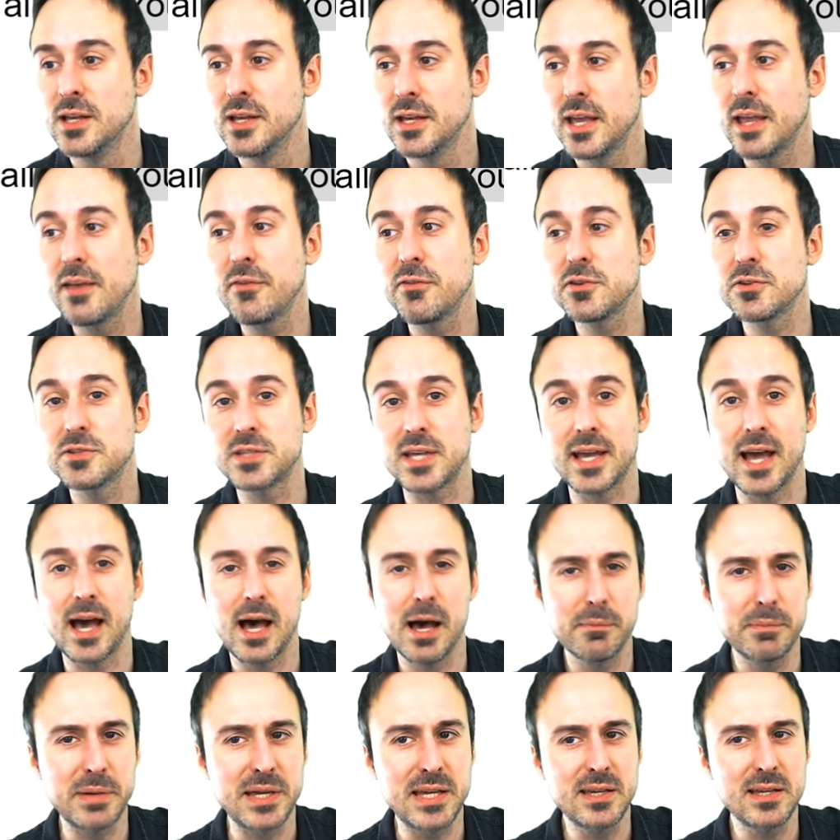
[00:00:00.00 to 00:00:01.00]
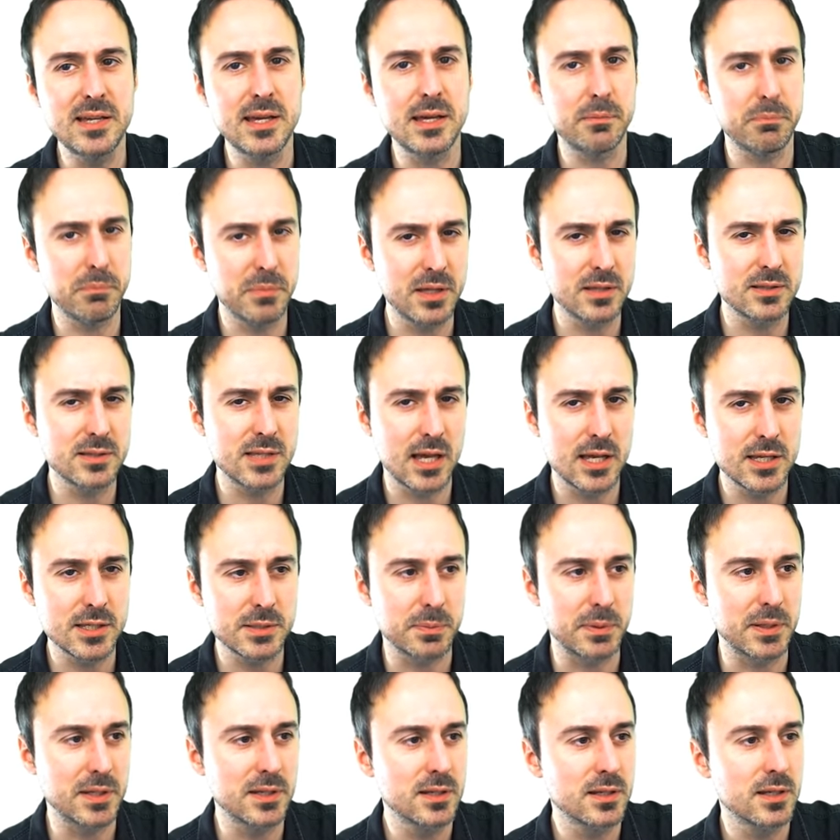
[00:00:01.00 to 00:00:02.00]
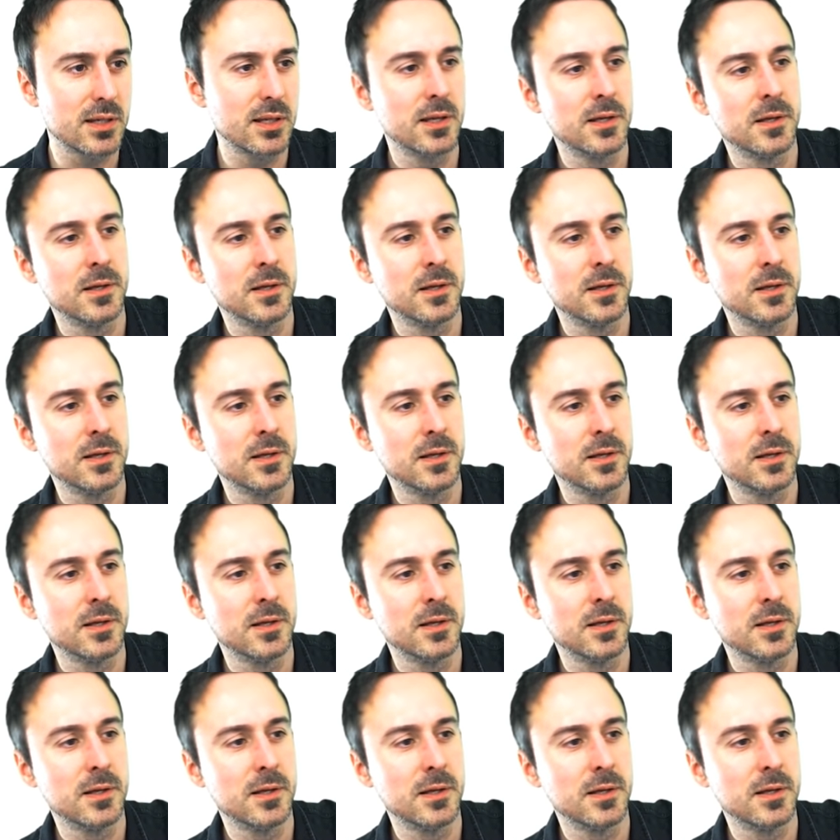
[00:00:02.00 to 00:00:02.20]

if you say hubby it means husband